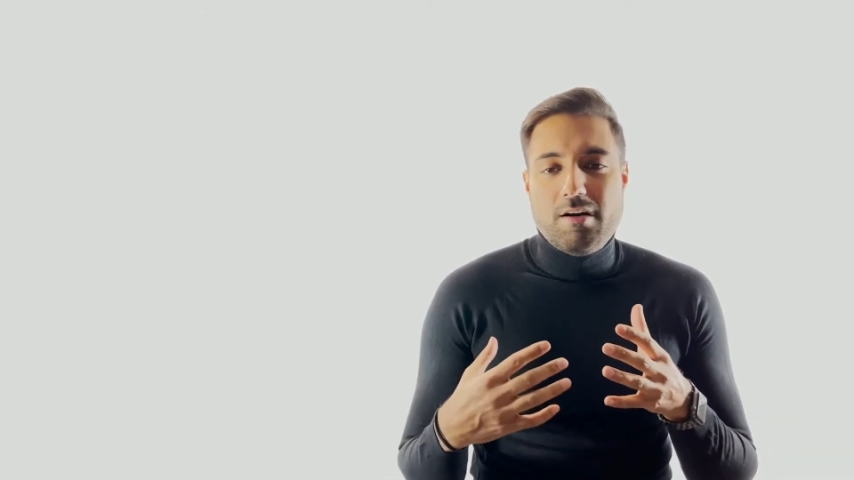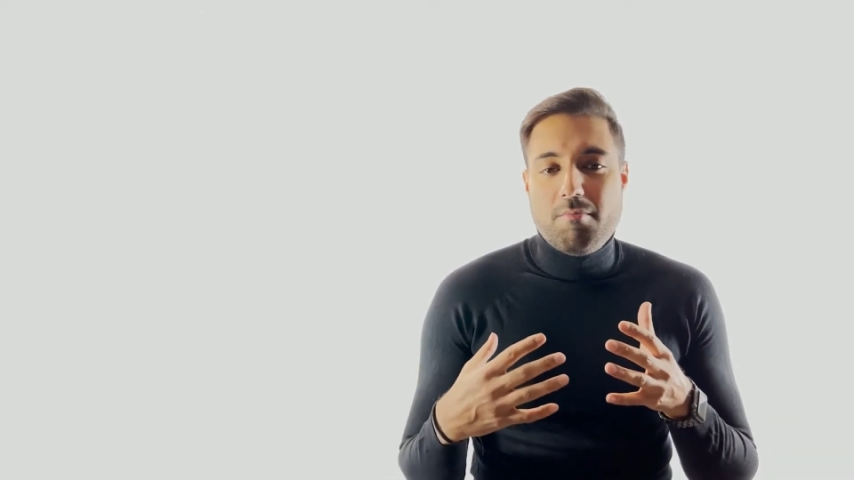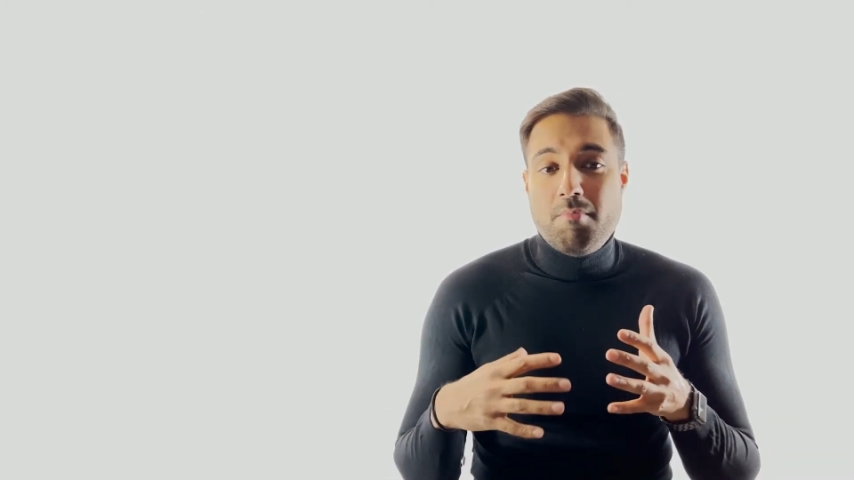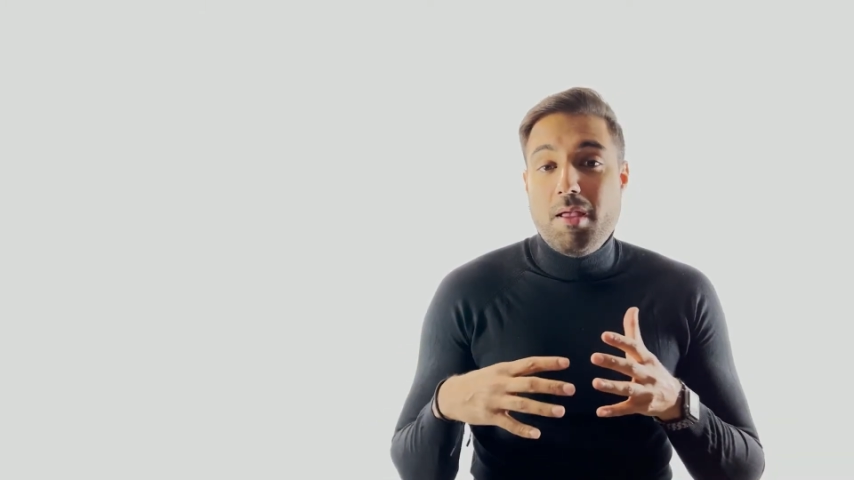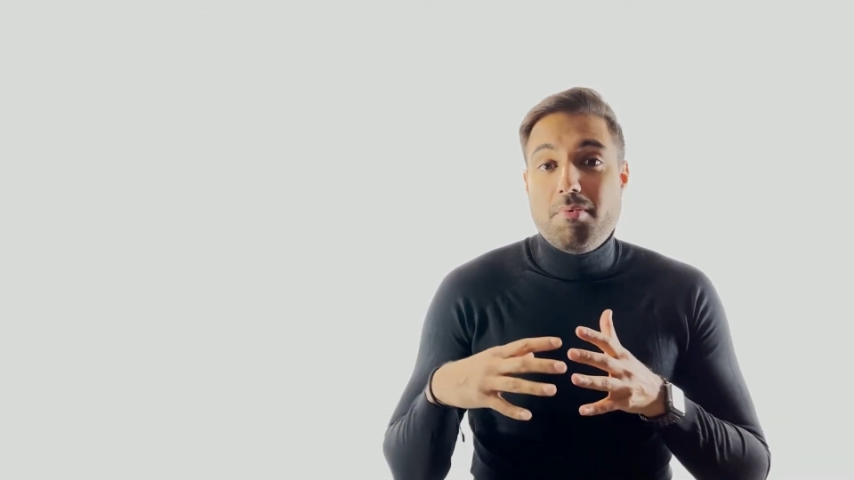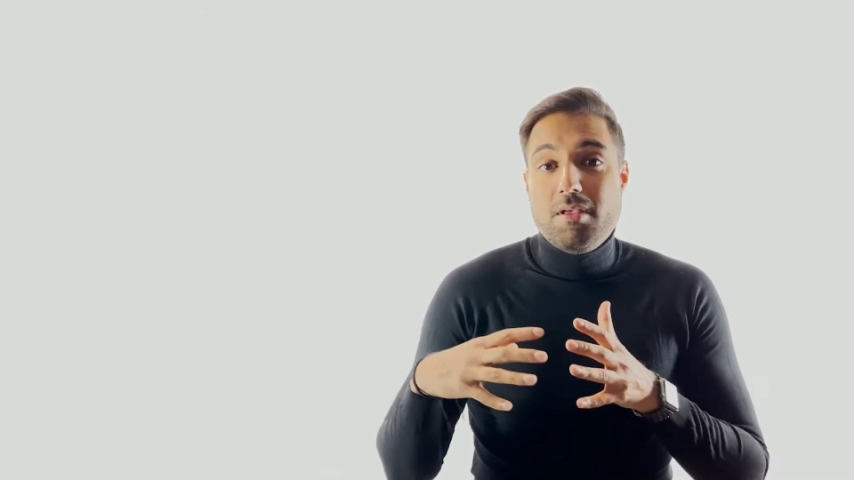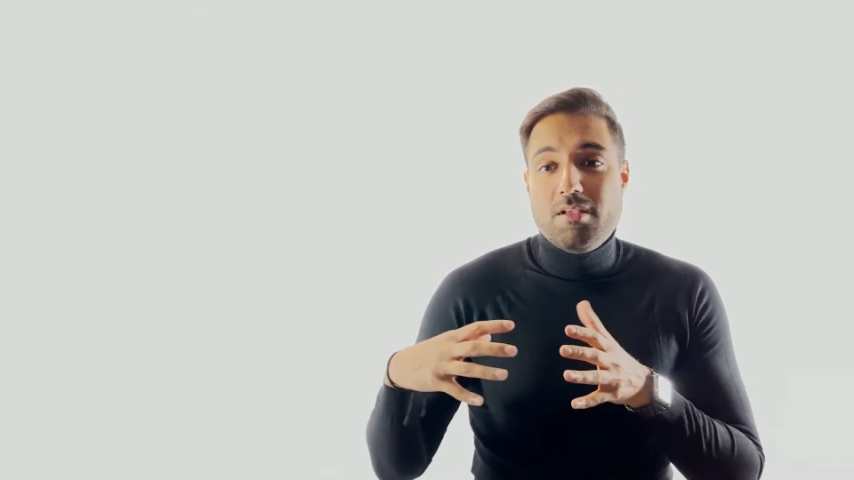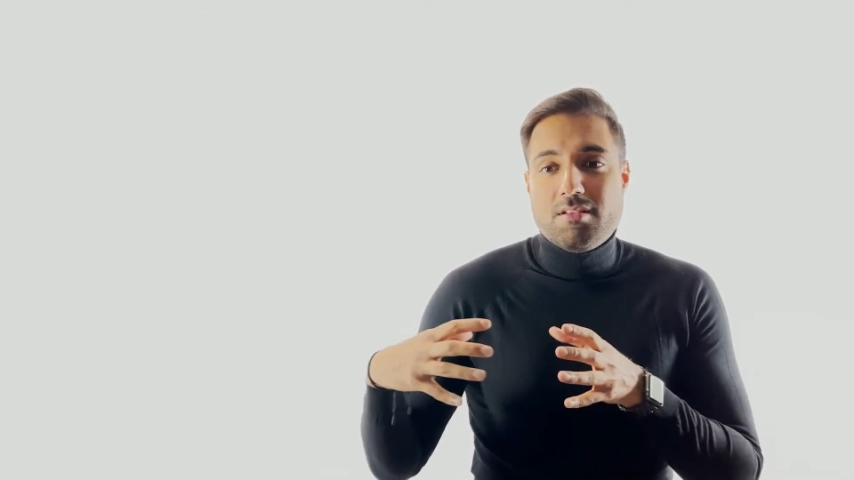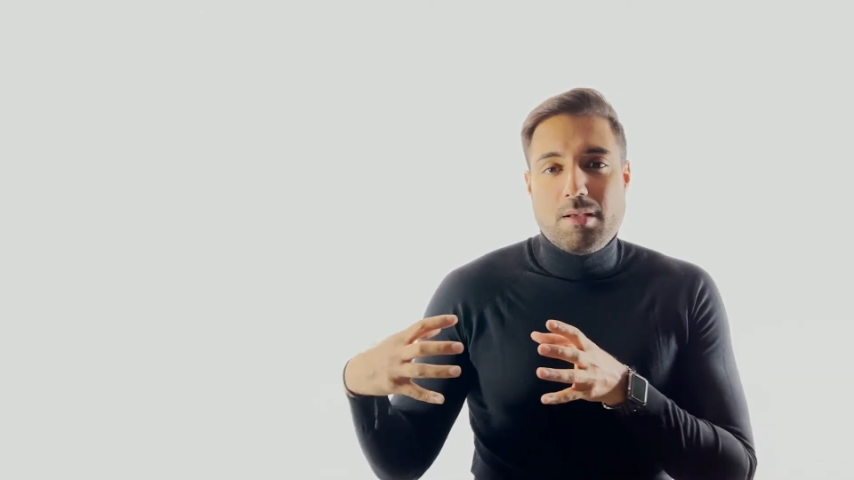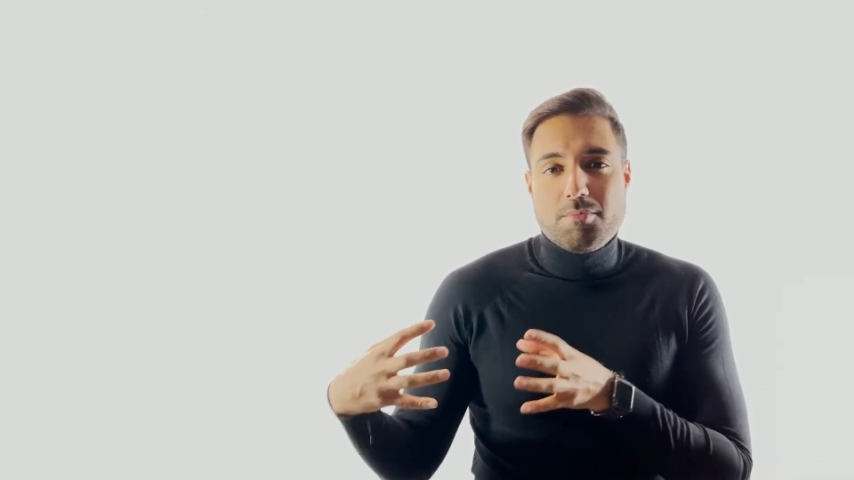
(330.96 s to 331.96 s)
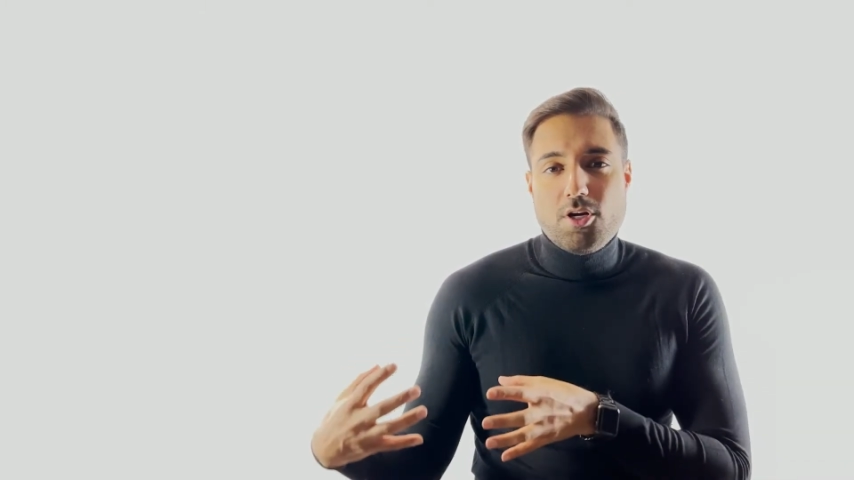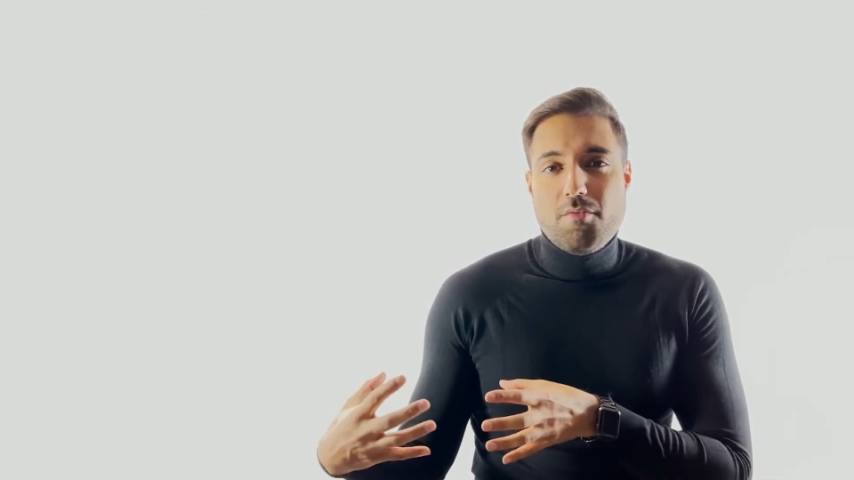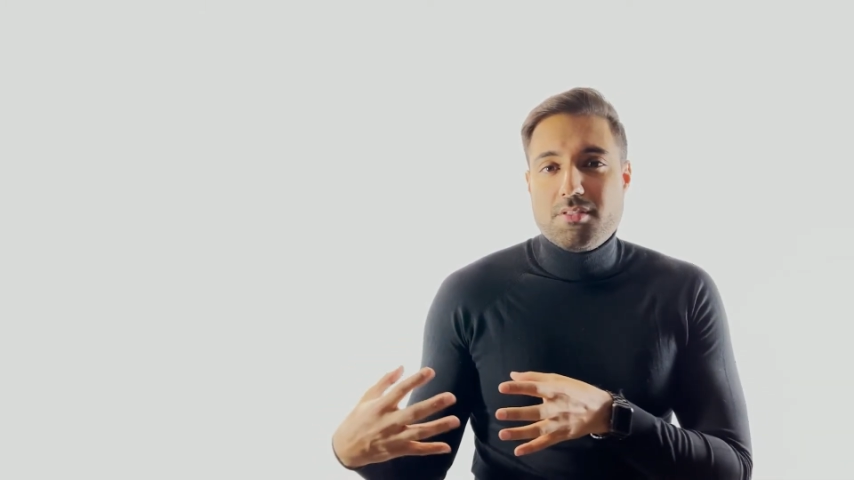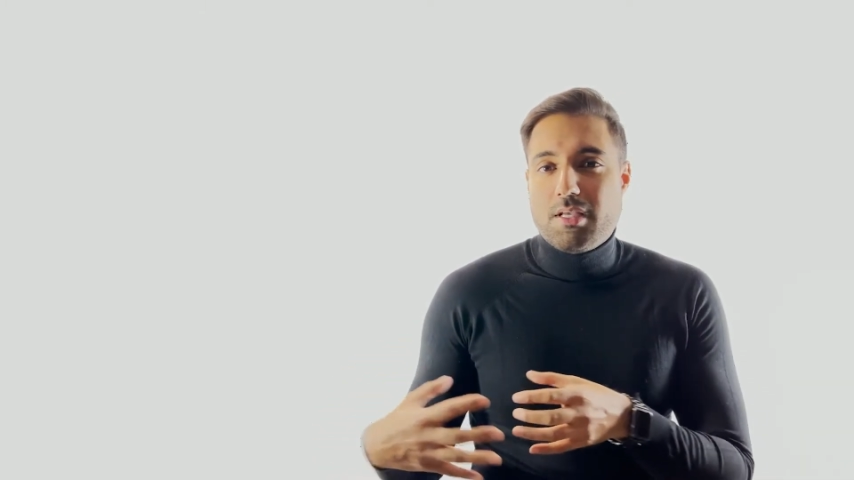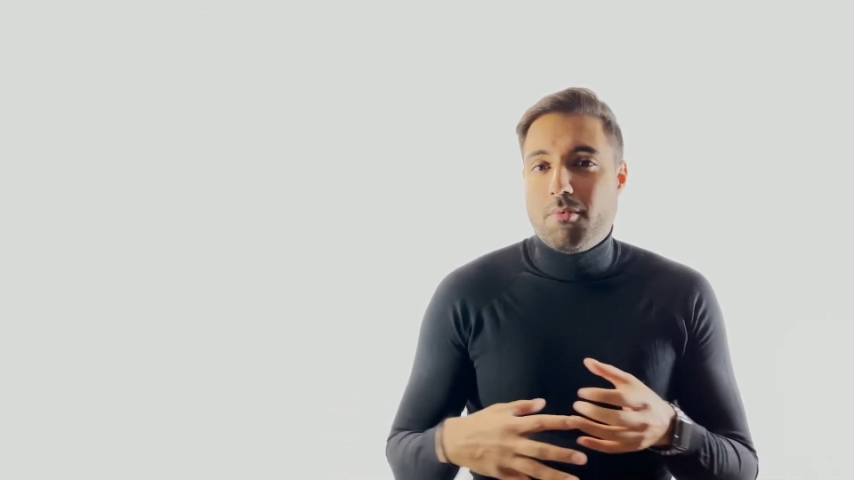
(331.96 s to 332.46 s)
maybe some
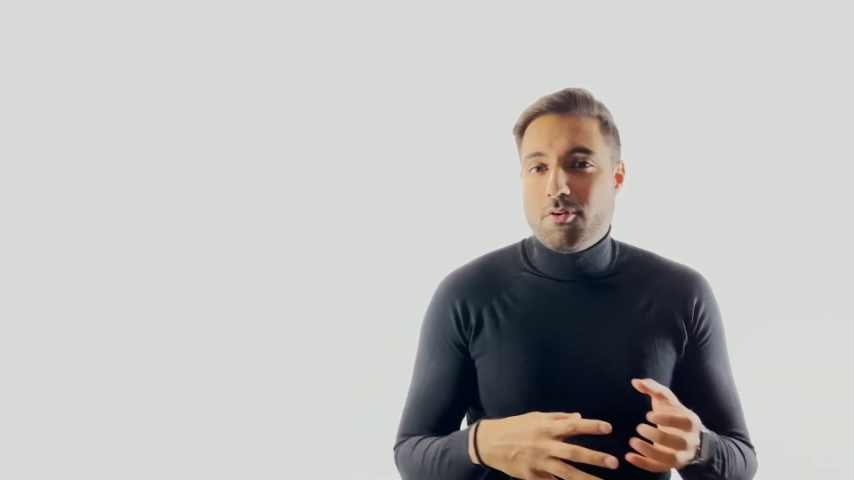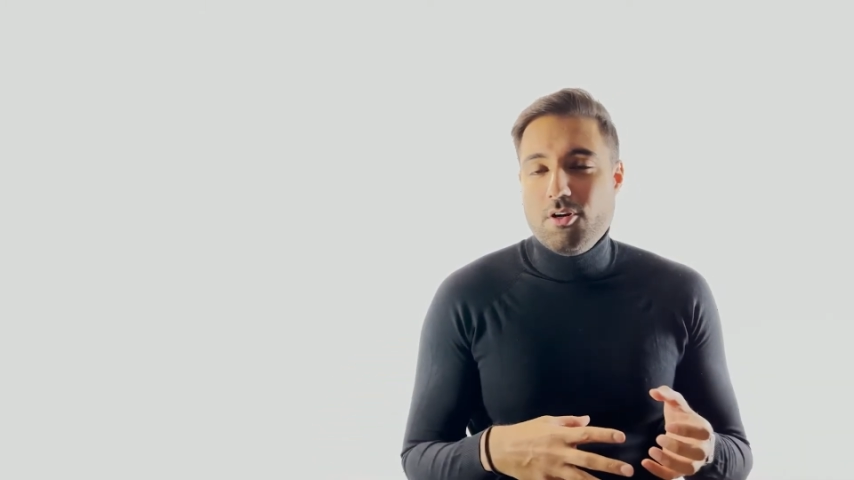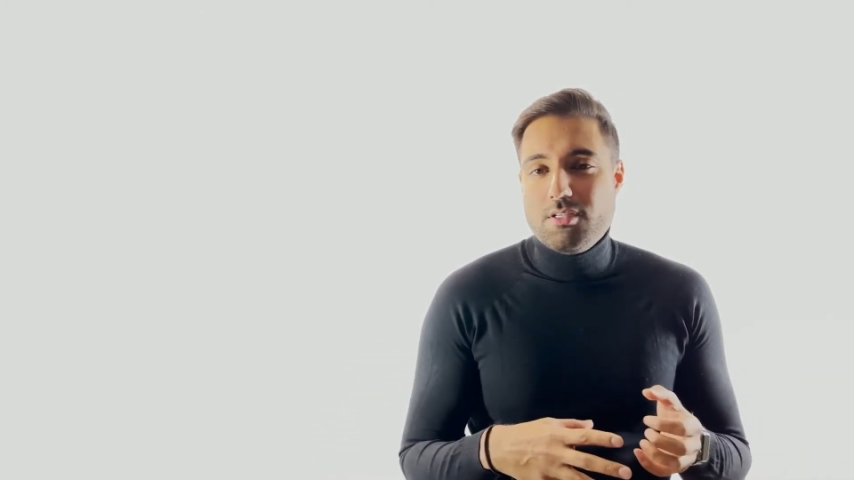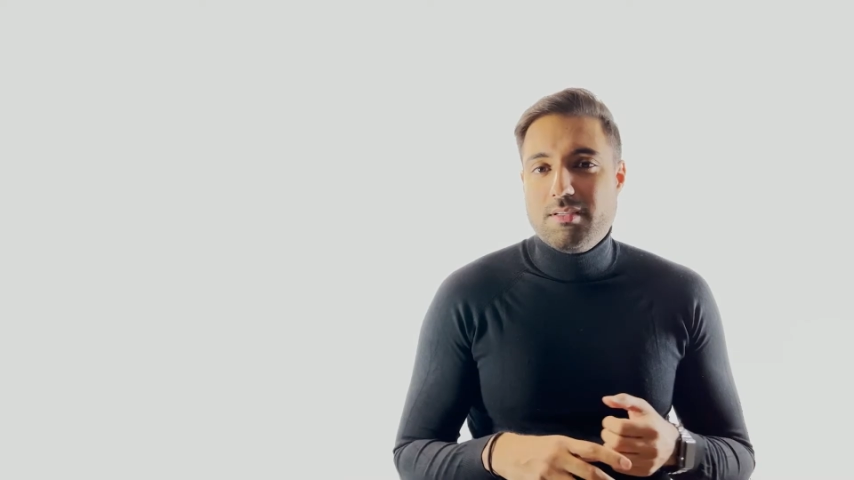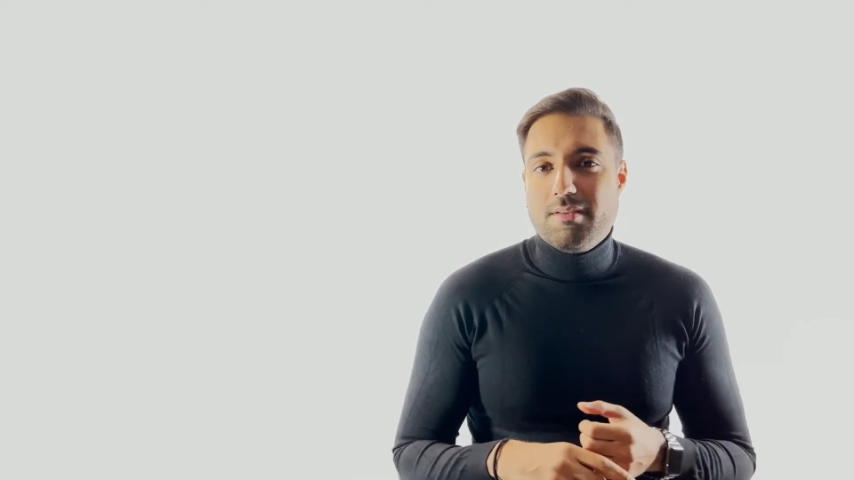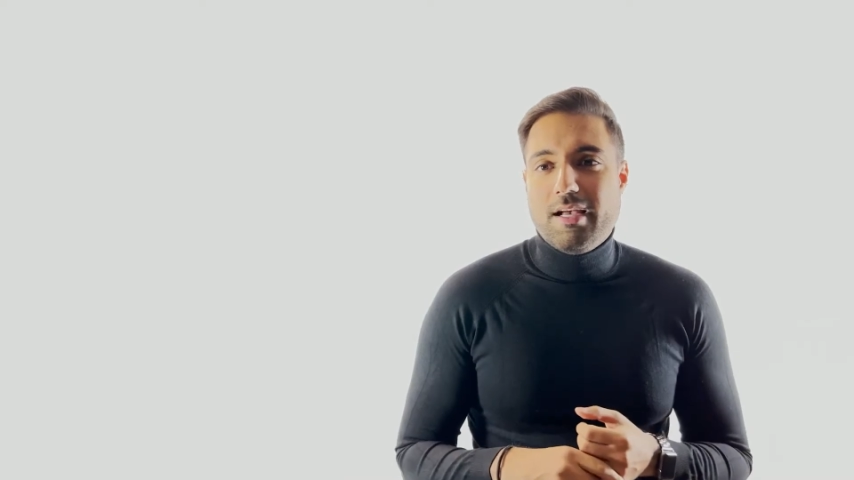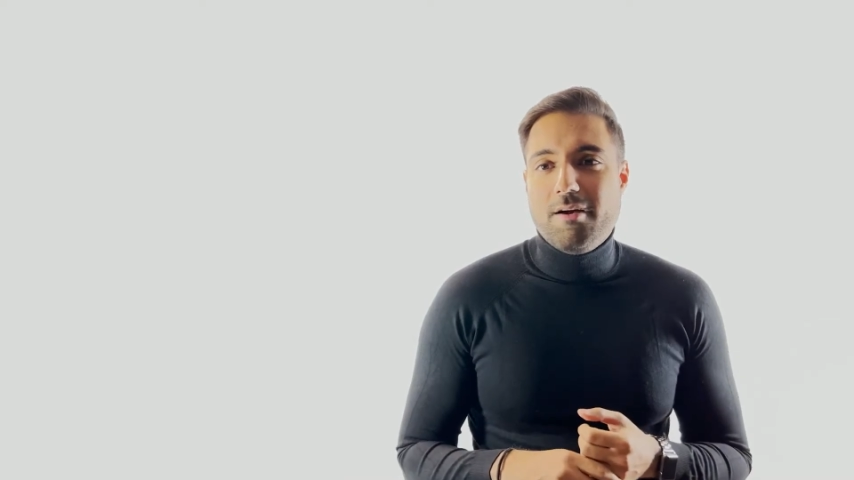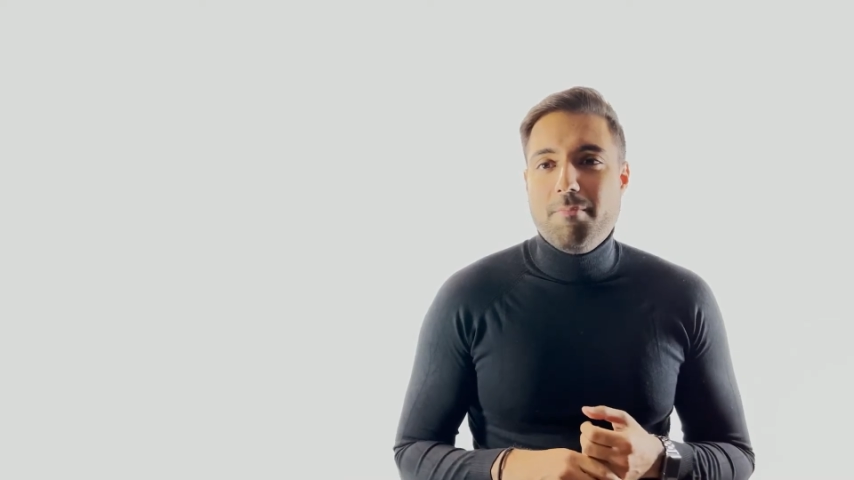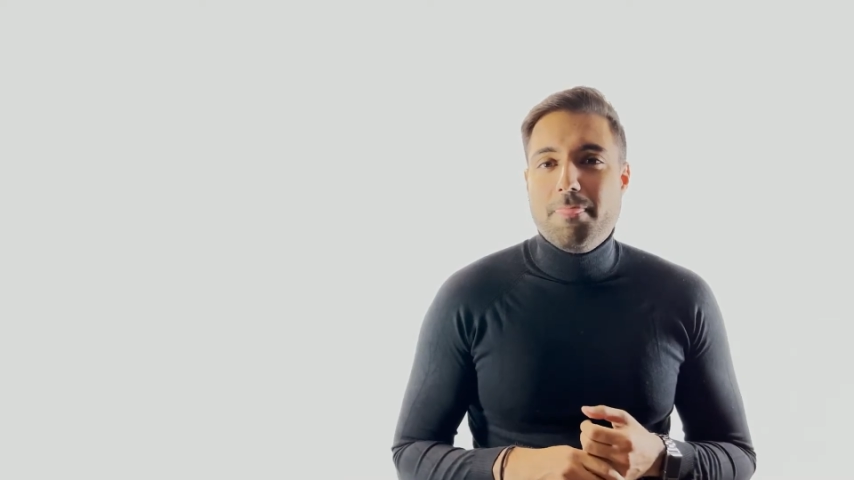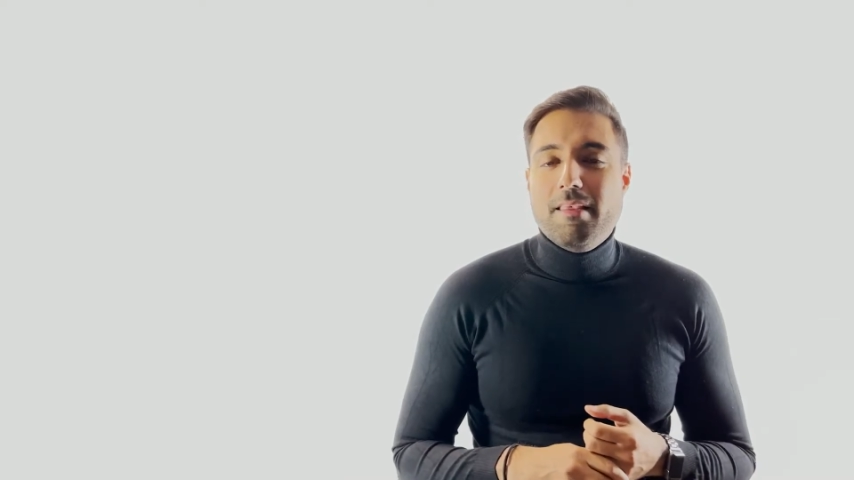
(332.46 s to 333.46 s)
service, some or not, yeah.